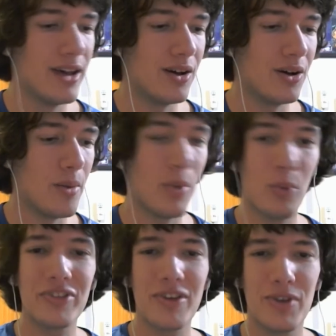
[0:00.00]
But
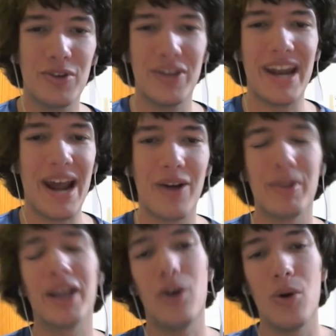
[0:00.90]
once I figured that out, I'm
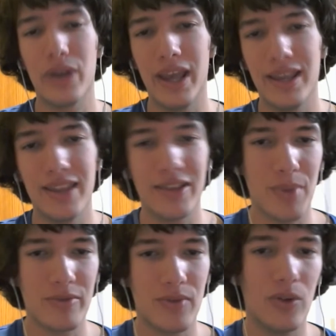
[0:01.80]
like, okay, that's
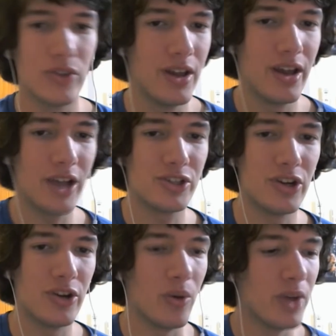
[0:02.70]
my fault. I should
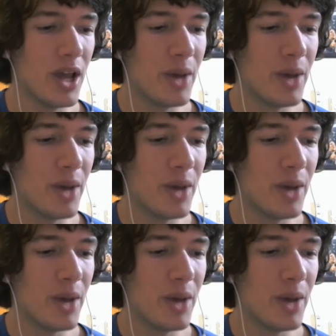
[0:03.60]
have known.